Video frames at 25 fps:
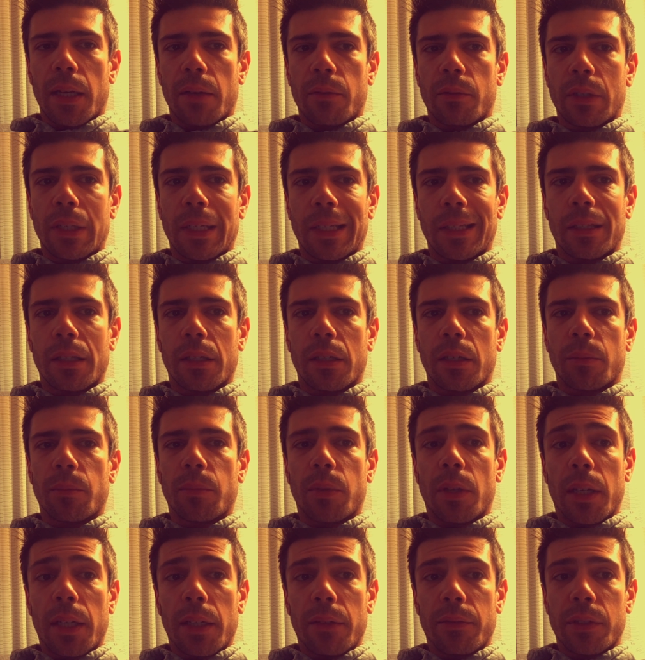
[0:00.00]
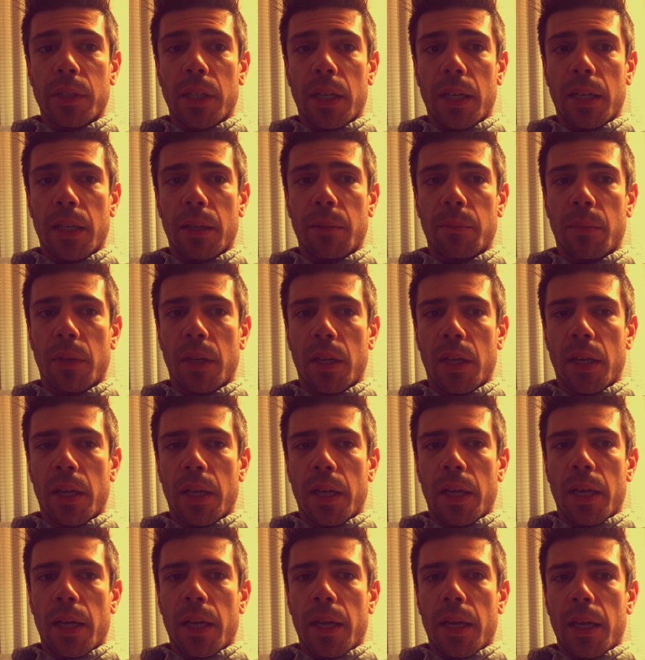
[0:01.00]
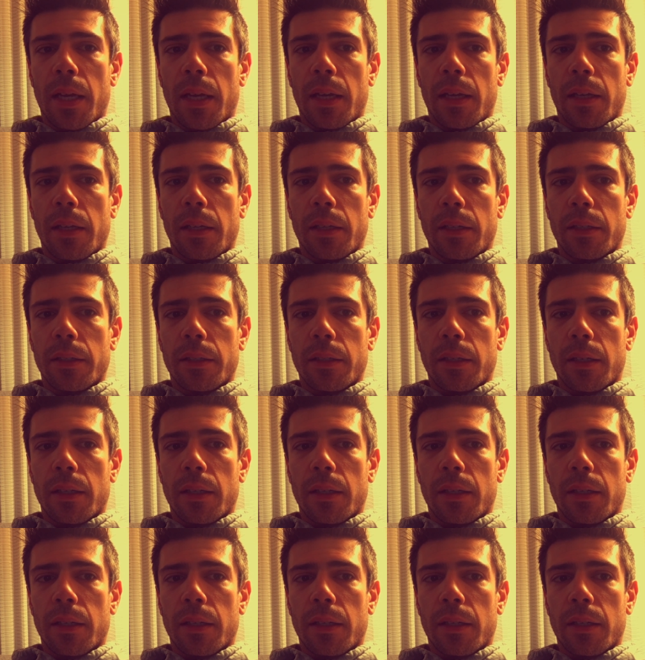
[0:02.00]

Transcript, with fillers: I will get there in plenty of time and